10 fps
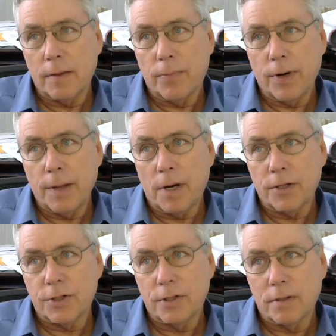pretty
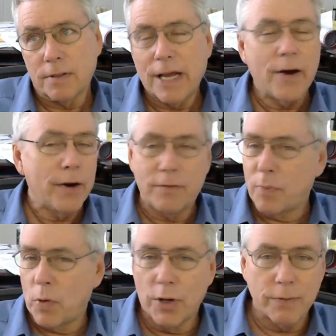much the narrative
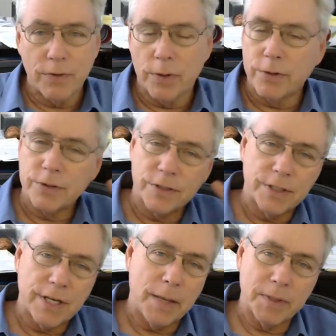point of view is the
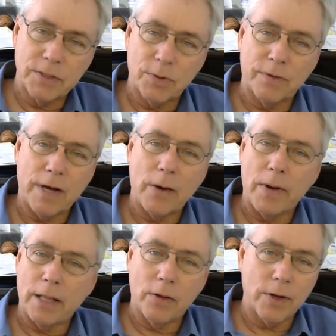same. It's sort of how
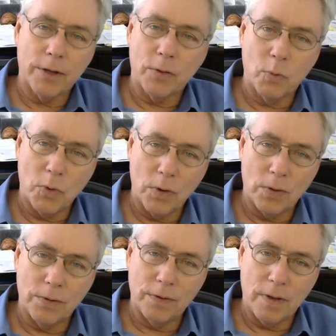I look at the
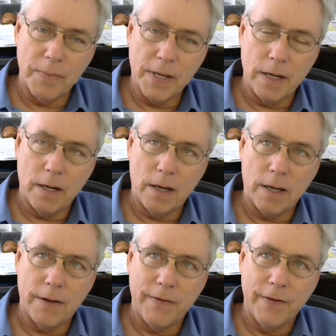world. I mean,
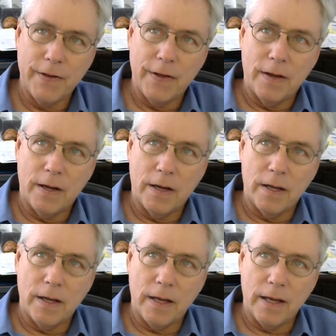
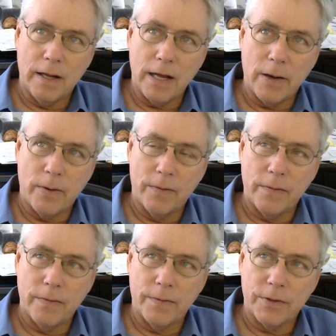and how,
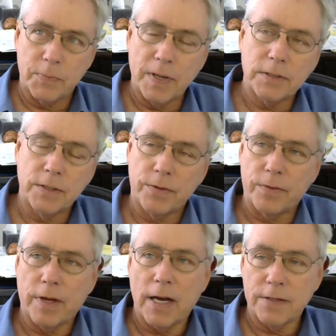especially
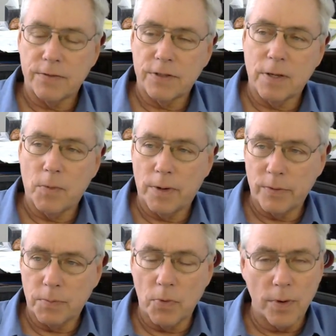through the eyes of someone who
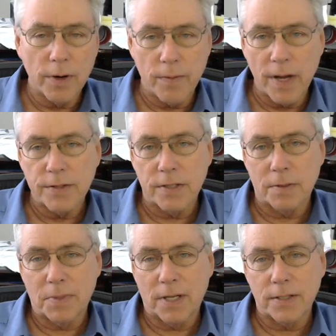was born and raised in
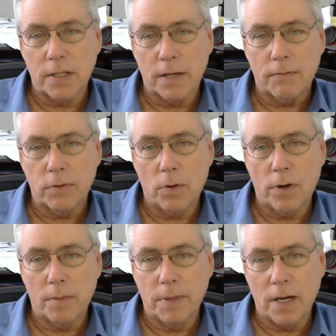a place like
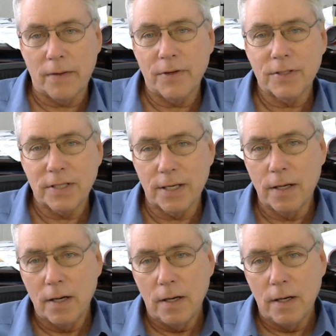Florida. But obviously,